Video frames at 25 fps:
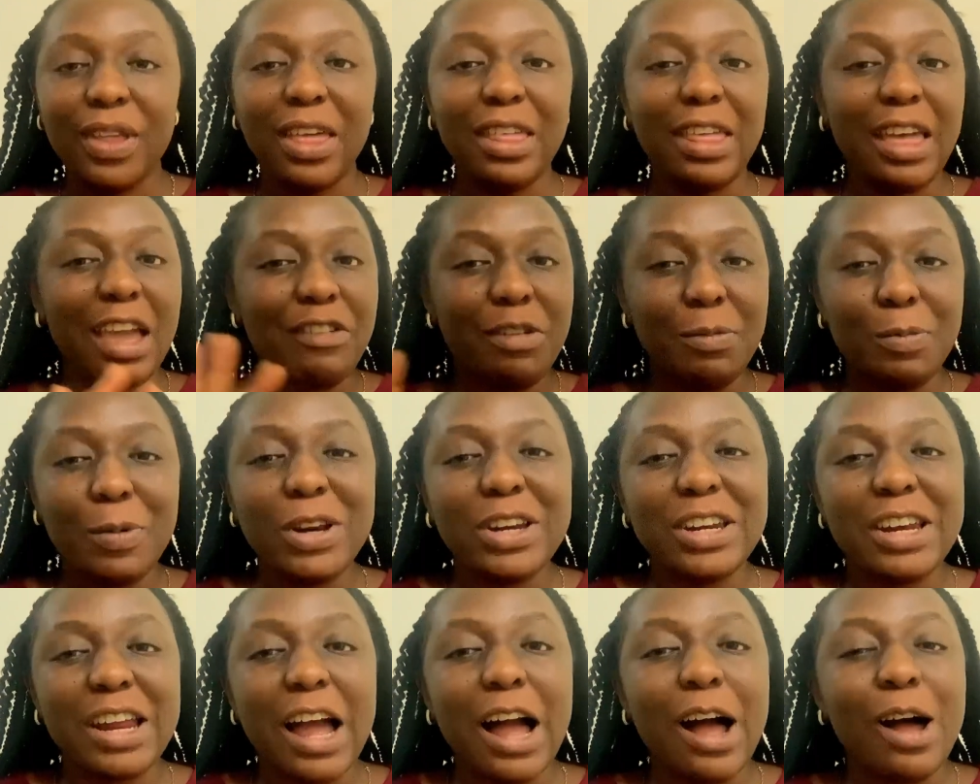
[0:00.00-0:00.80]
everybody
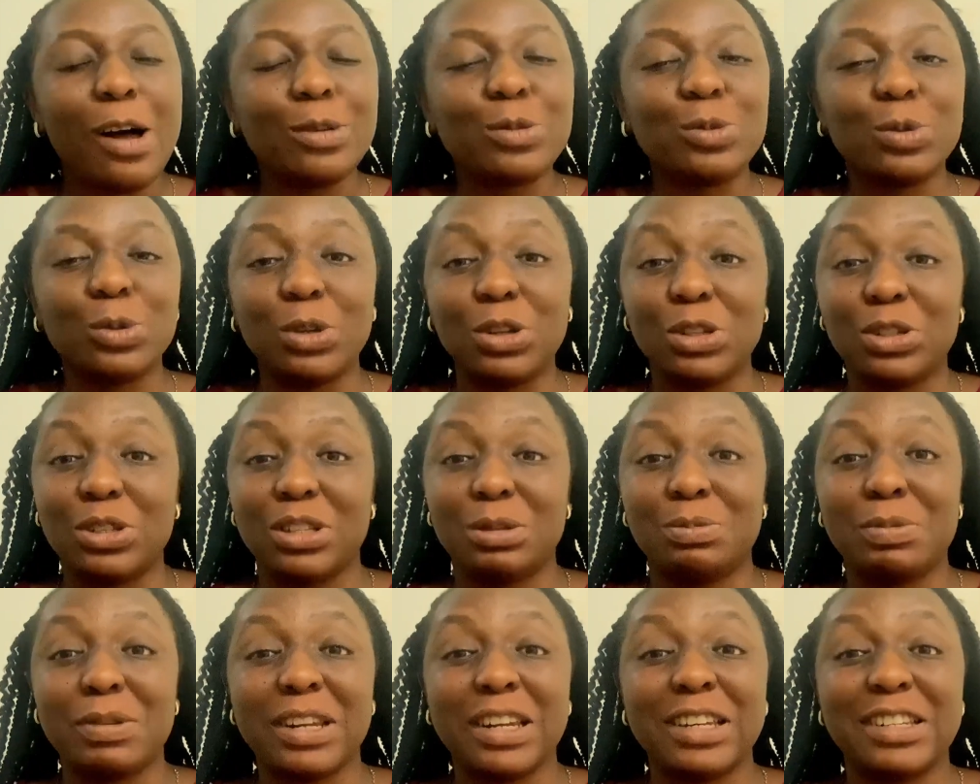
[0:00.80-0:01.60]
in the house would not
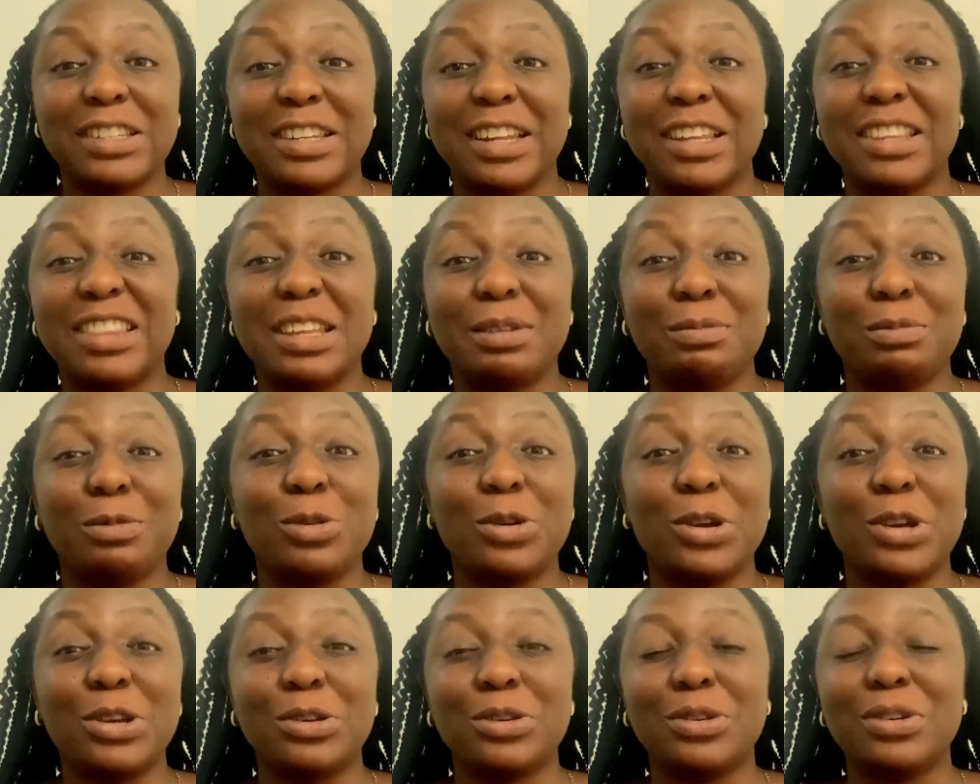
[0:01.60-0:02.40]
suspect that there's anything
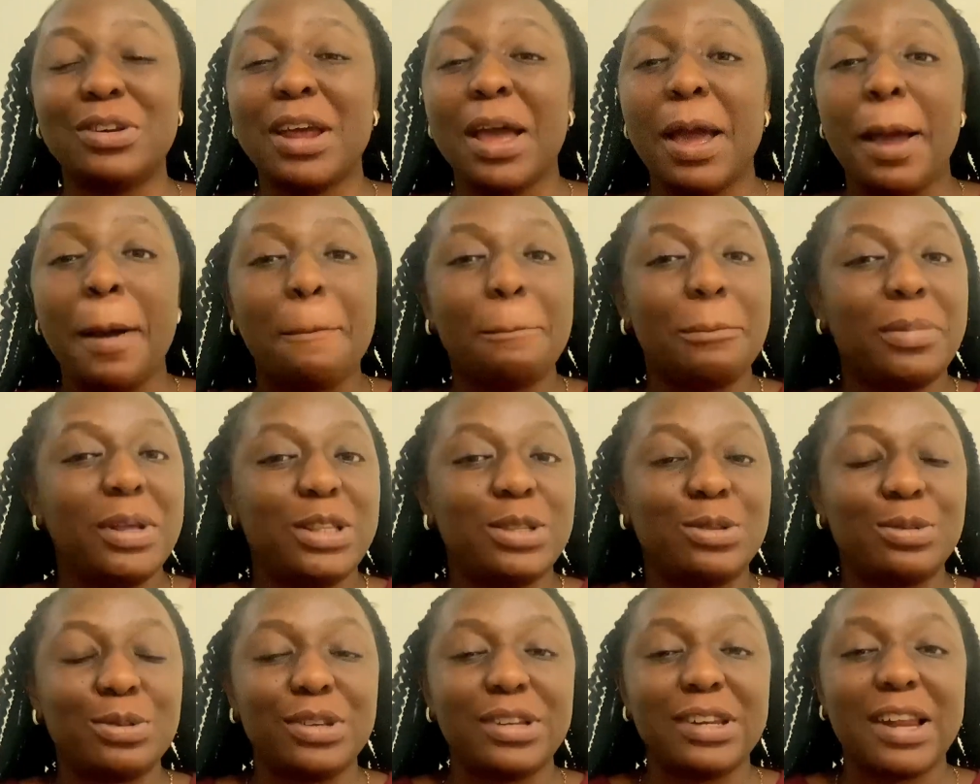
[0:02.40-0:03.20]
going on
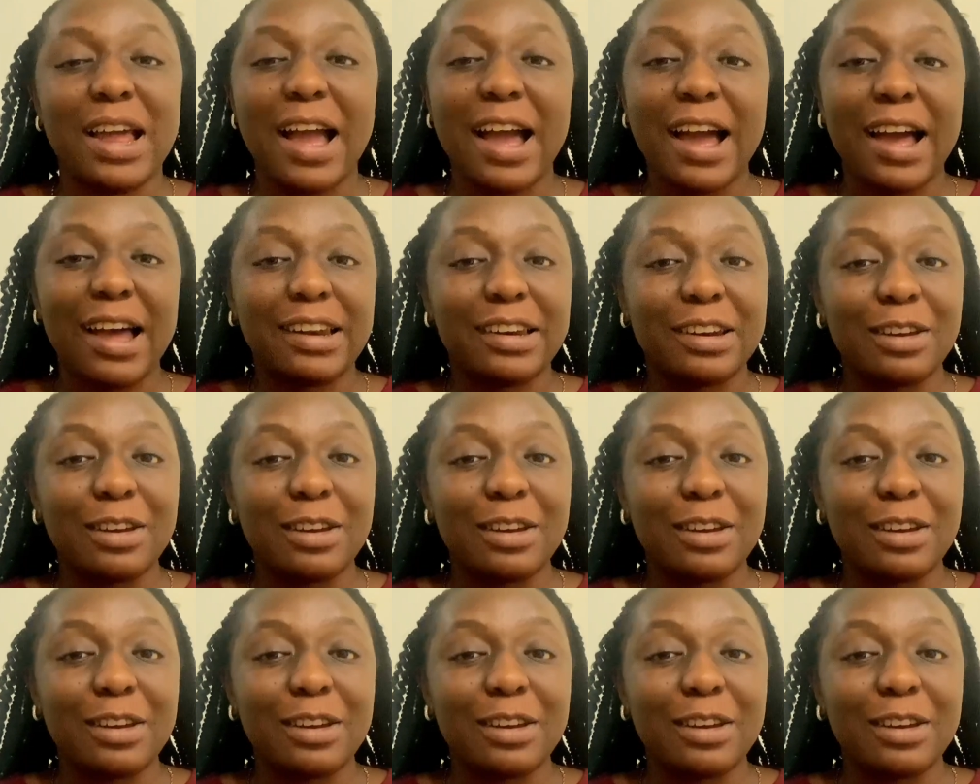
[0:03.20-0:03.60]
between her and